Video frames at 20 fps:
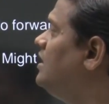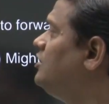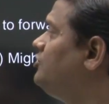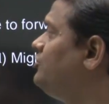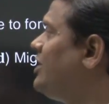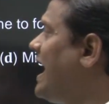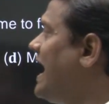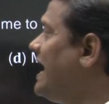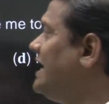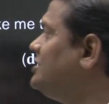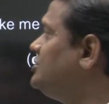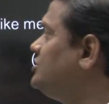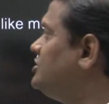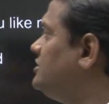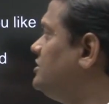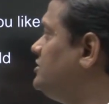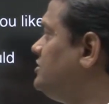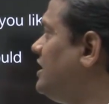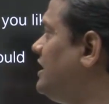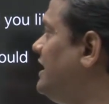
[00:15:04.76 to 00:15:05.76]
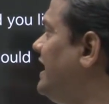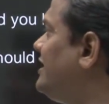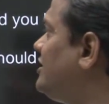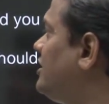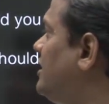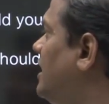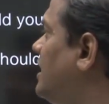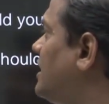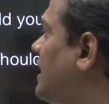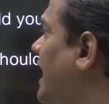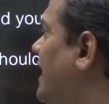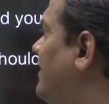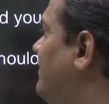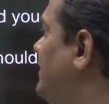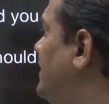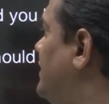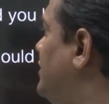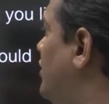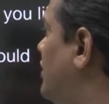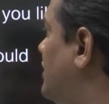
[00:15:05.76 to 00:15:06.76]
Dash, the letter arrived
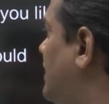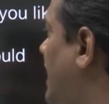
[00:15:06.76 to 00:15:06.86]
in your